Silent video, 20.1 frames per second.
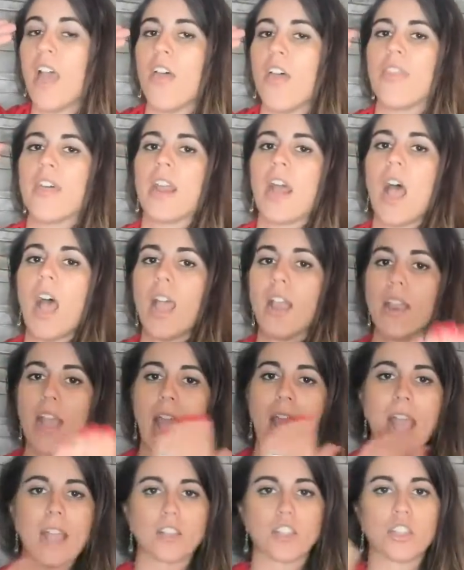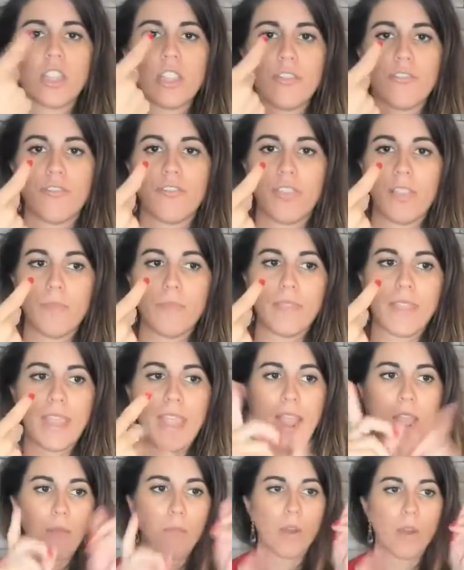that I actually flipped the
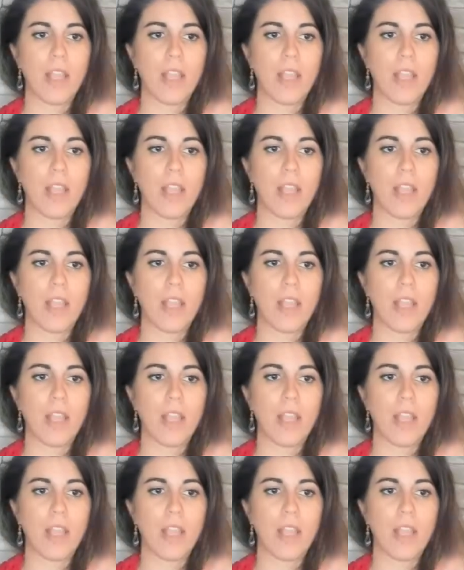camera.